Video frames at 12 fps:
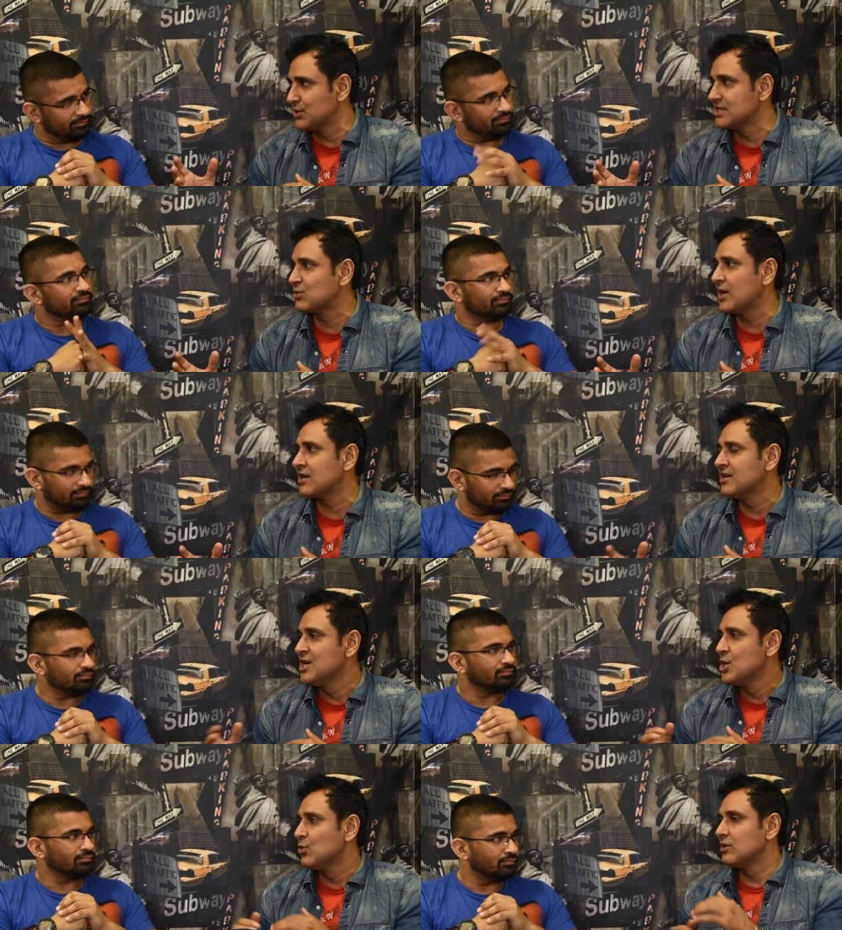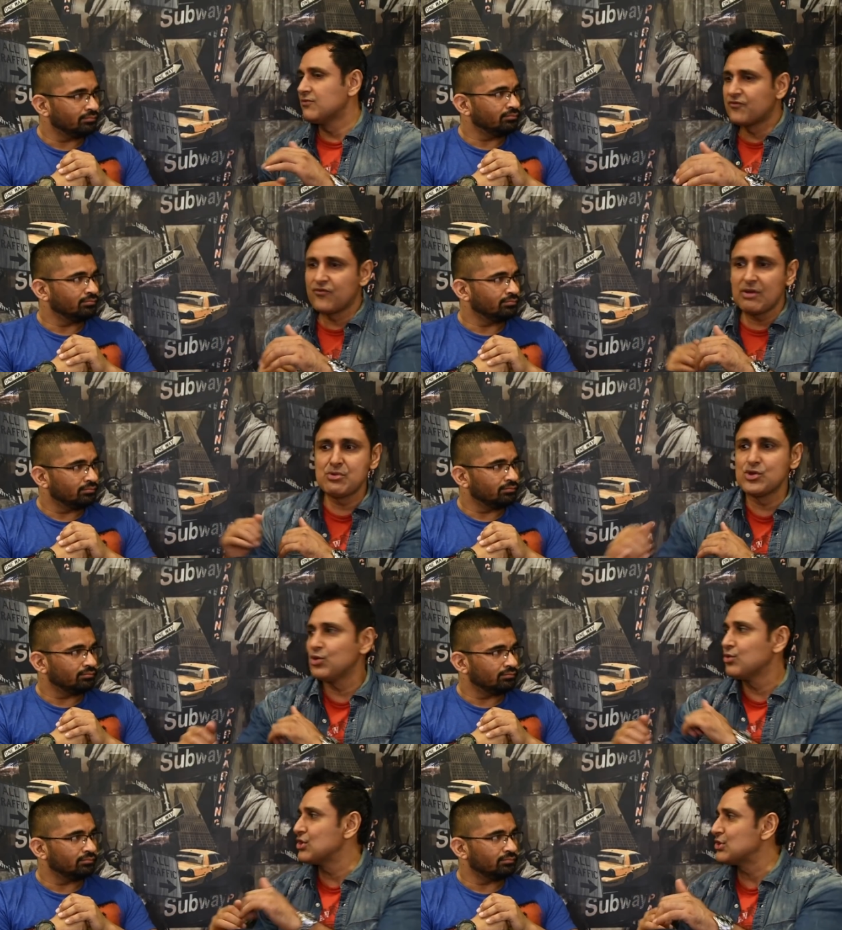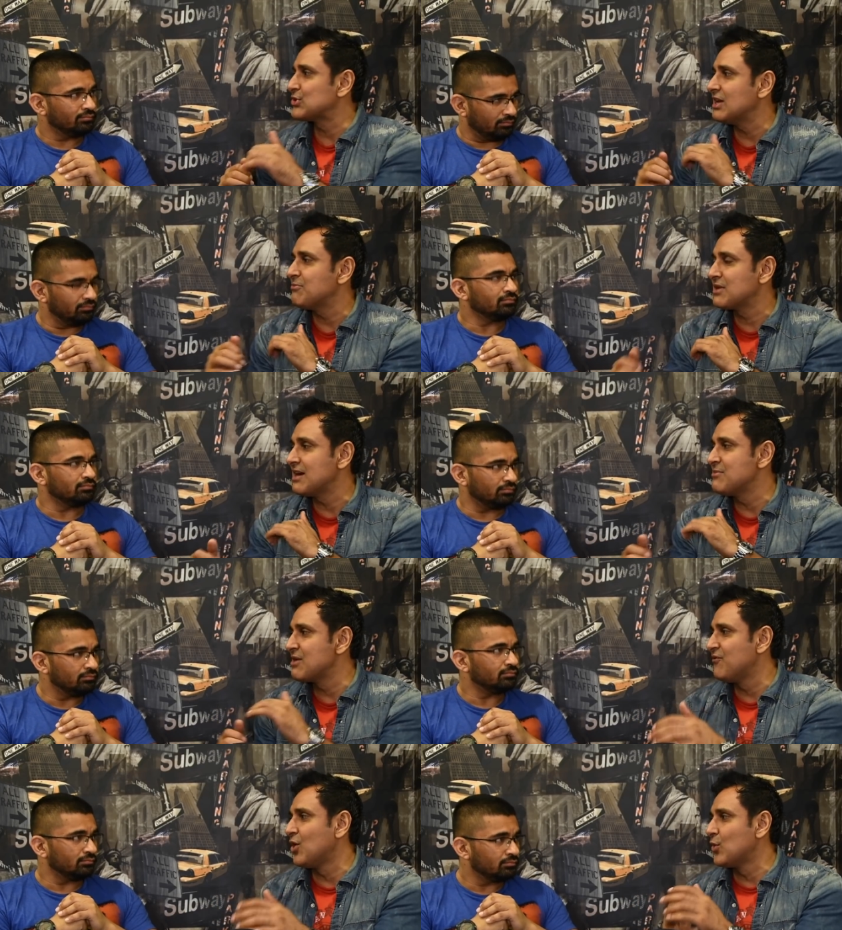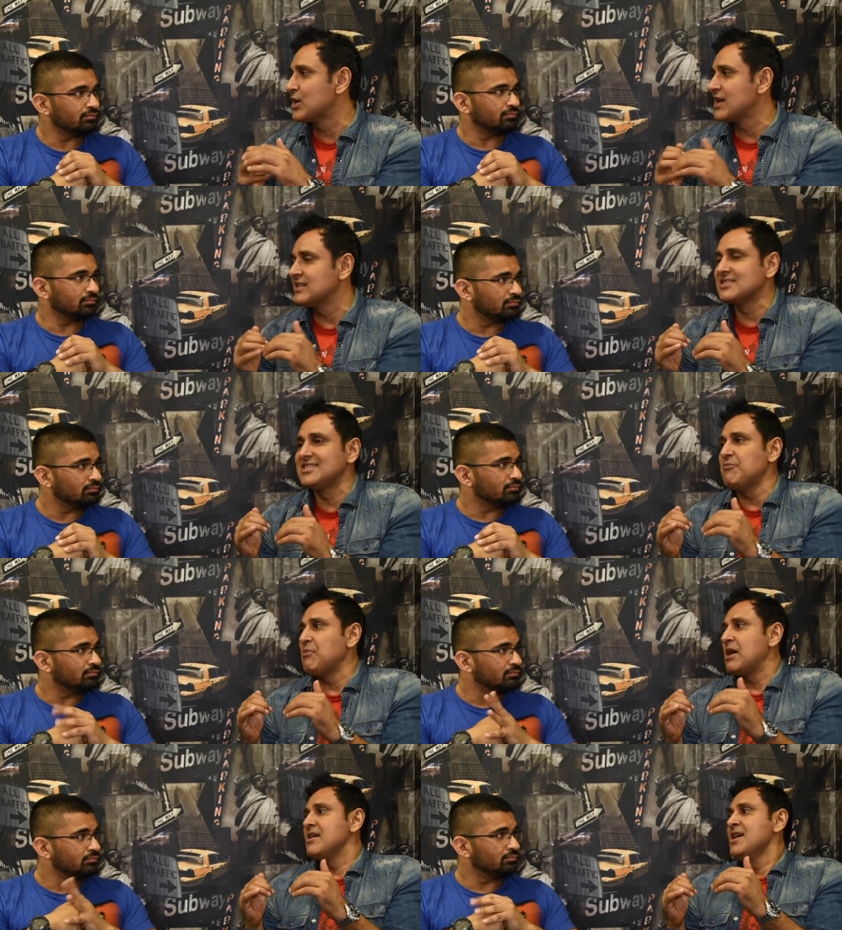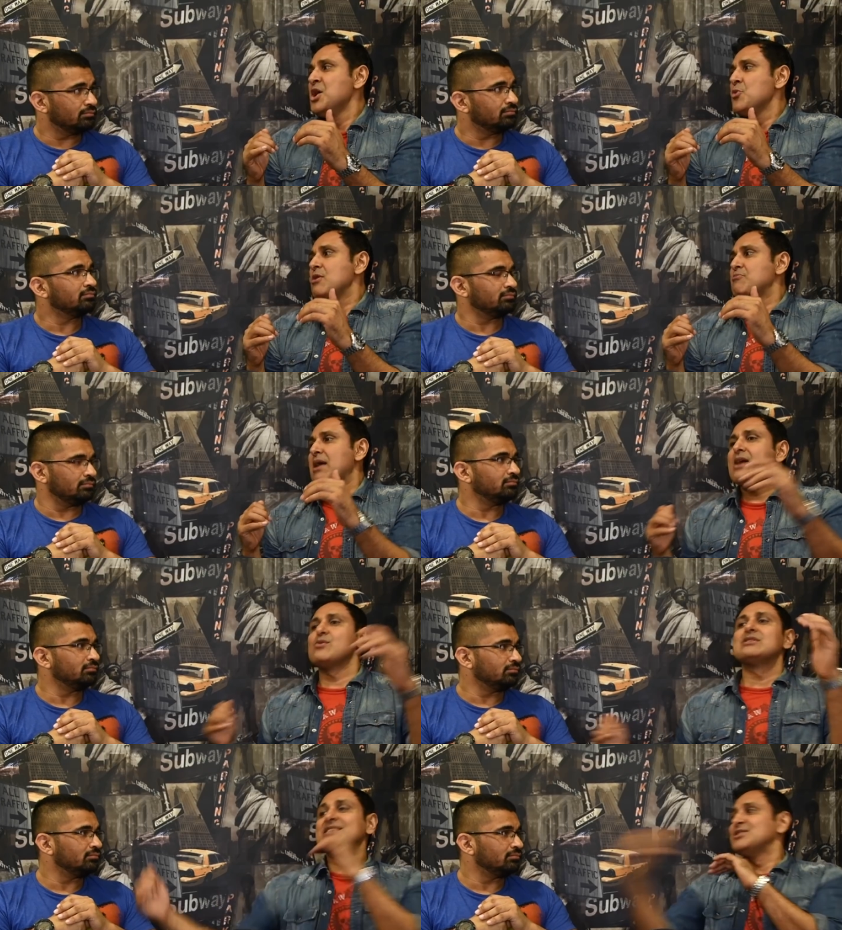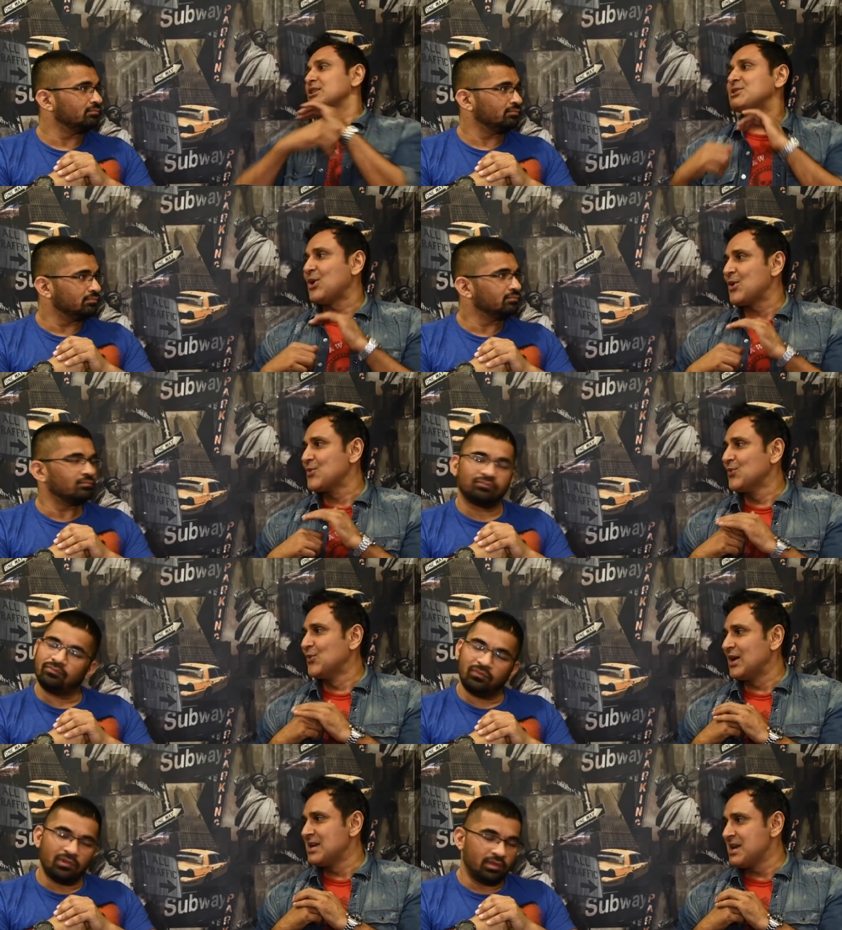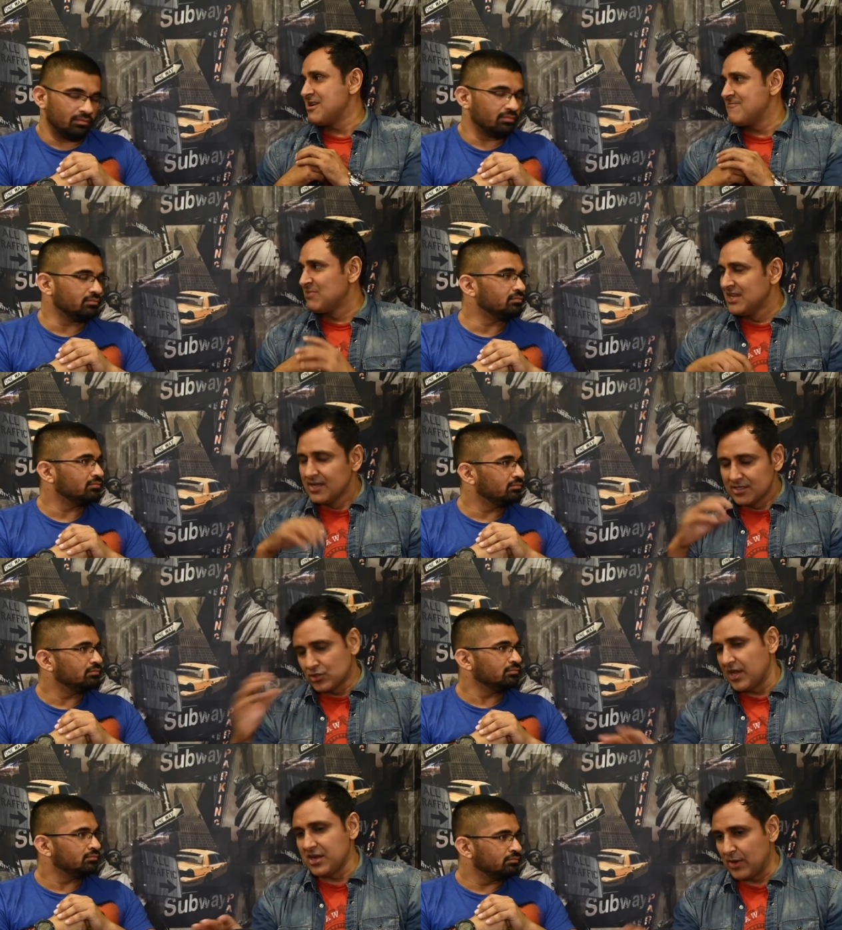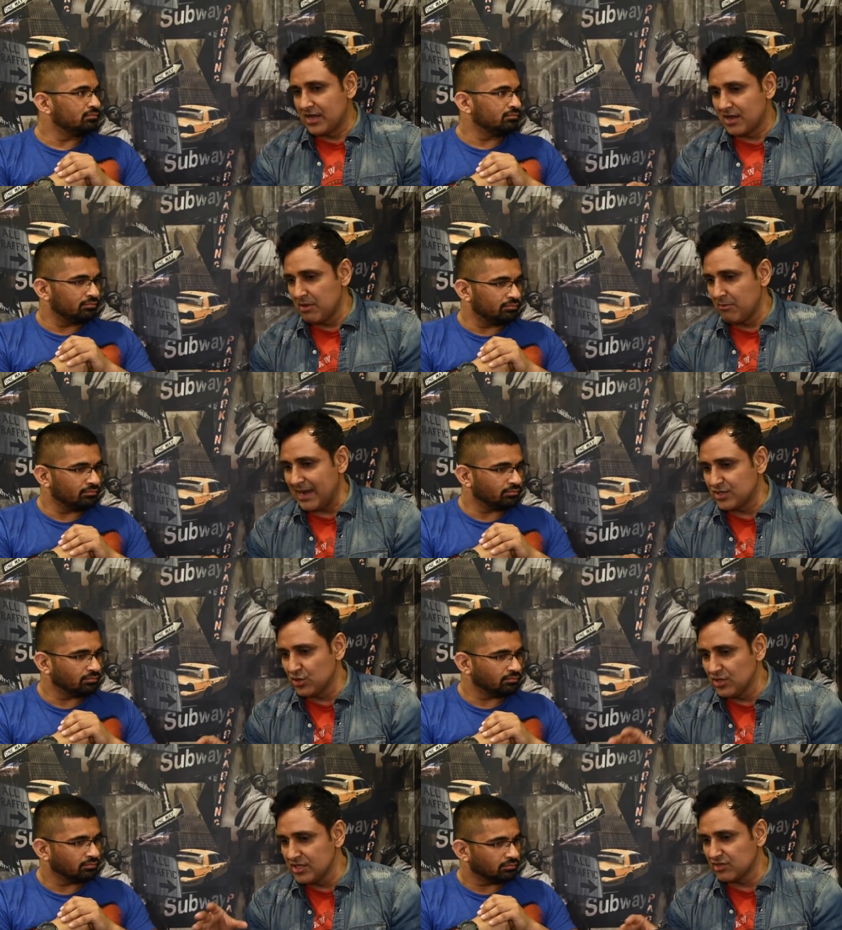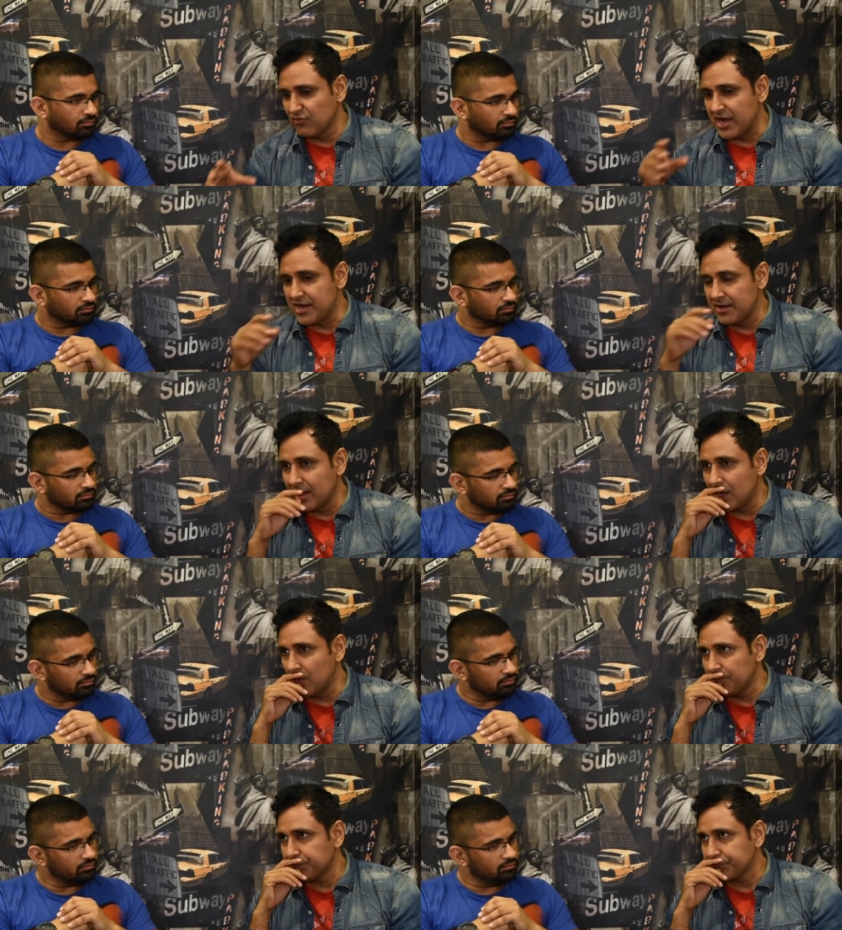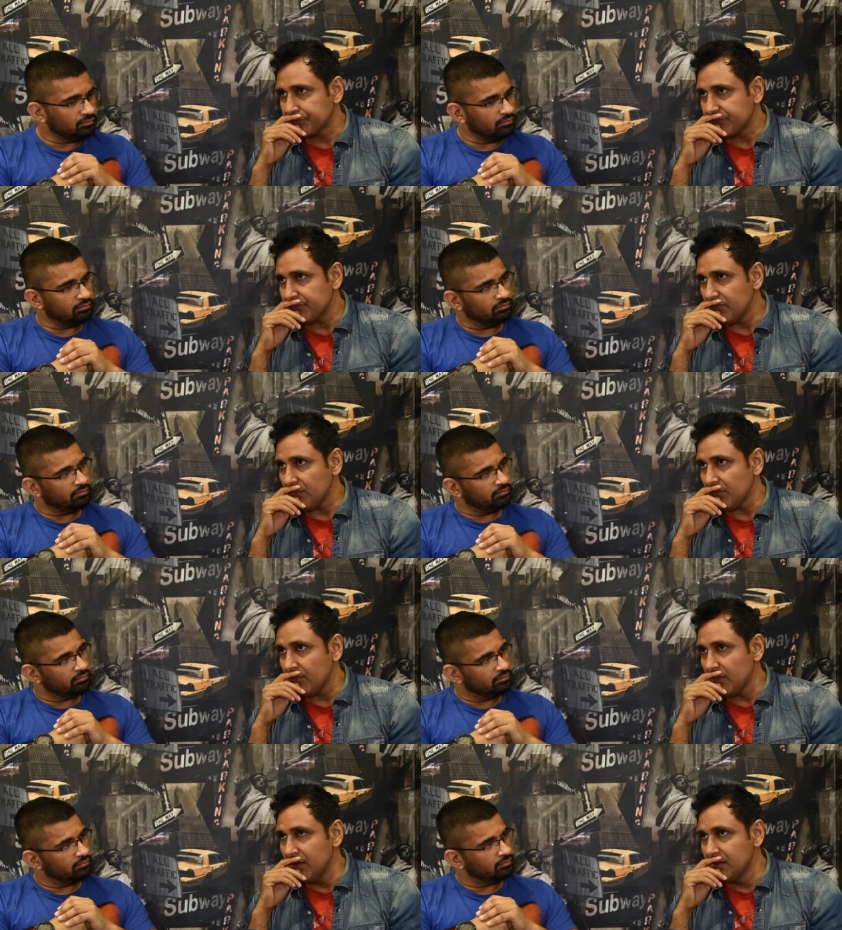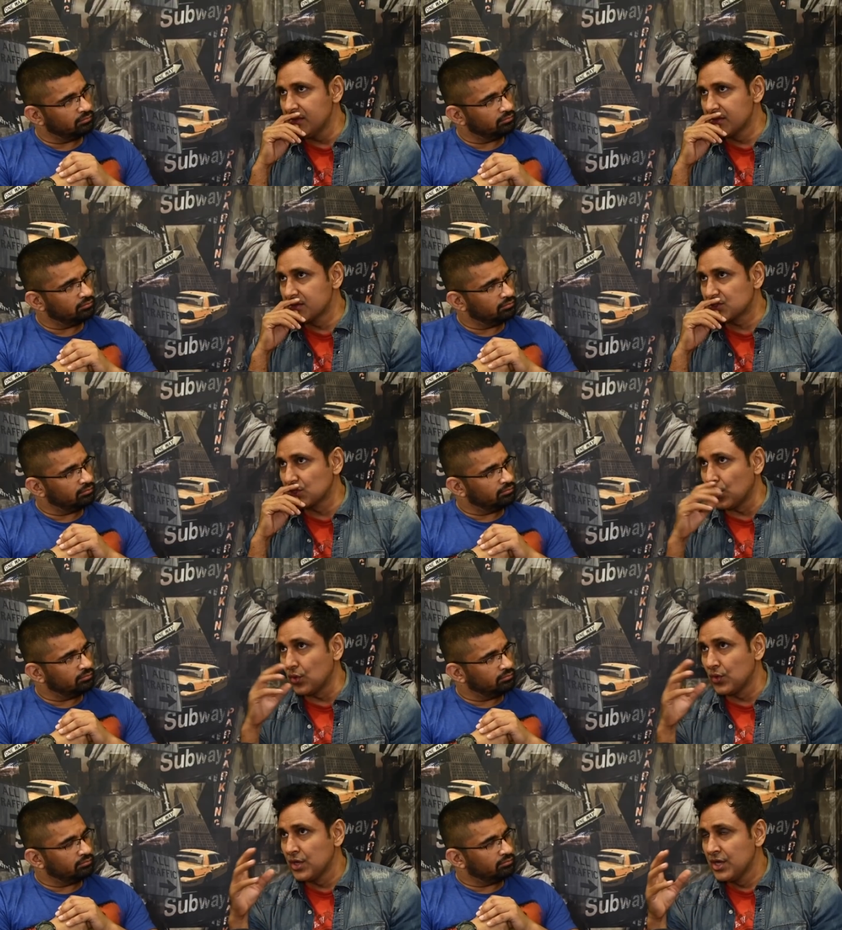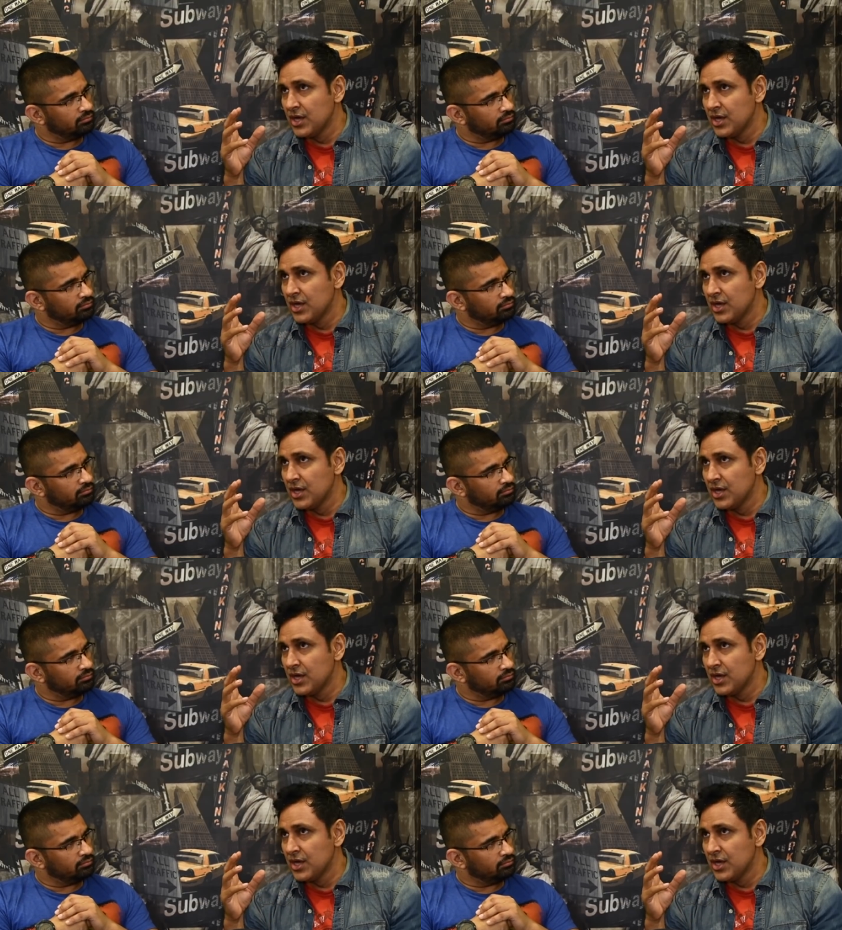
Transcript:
Speaker 1: as well. Well, Fabricio just kept coming forward, and Stipe went backwards and just got one in. So anyway, coming back to this fight now. So,